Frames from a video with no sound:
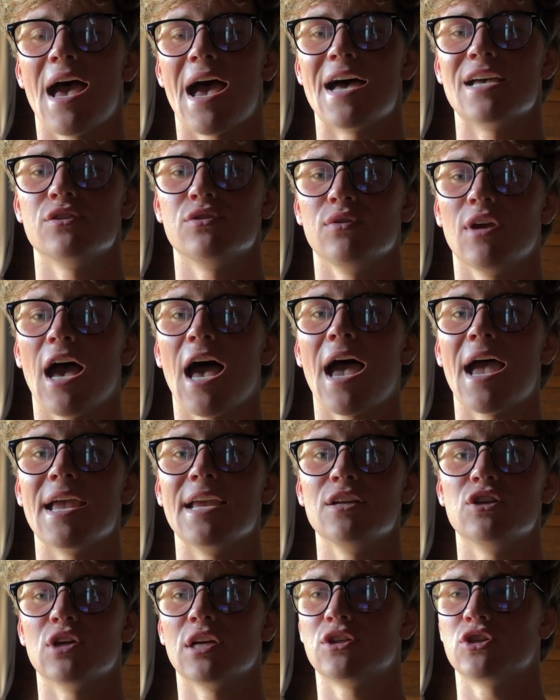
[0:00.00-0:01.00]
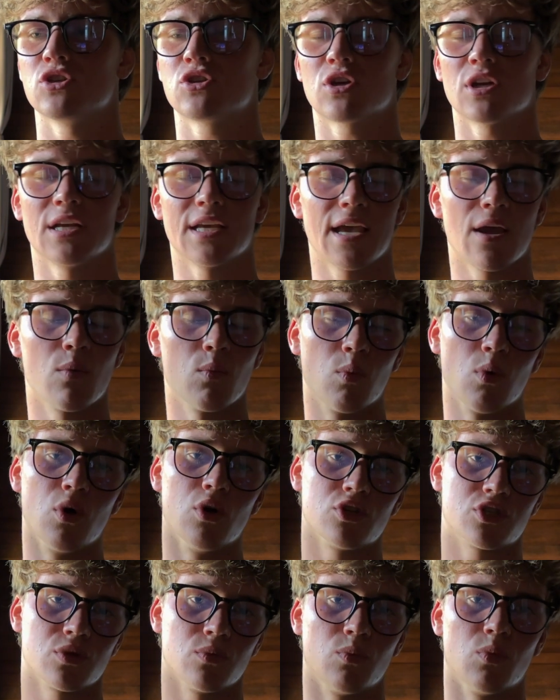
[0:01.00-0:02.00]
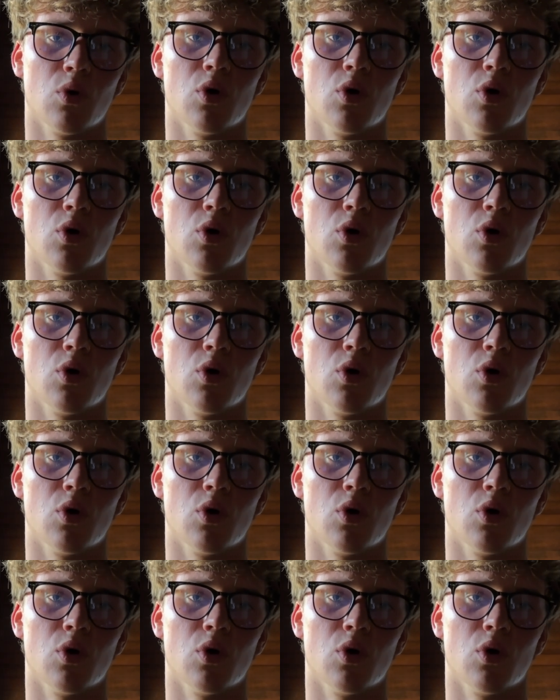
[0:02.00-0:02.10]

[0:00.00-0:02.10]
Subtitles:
as you age, it's just going to get worse and